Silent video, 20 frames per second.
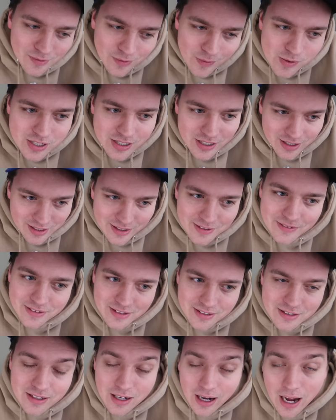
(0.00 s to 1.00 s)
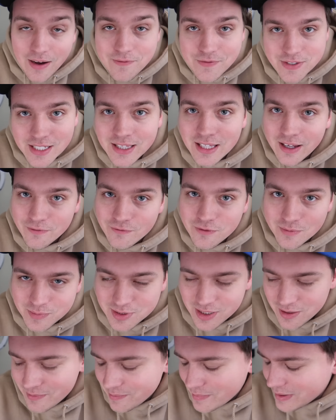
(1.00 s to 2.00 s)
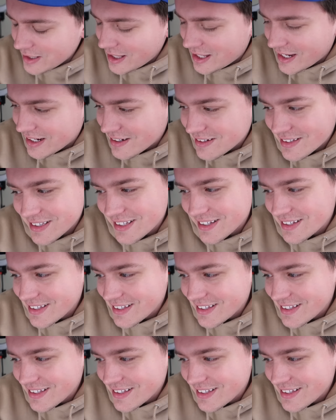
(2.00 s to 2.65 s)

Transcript: Which, I've seen that from some, but like,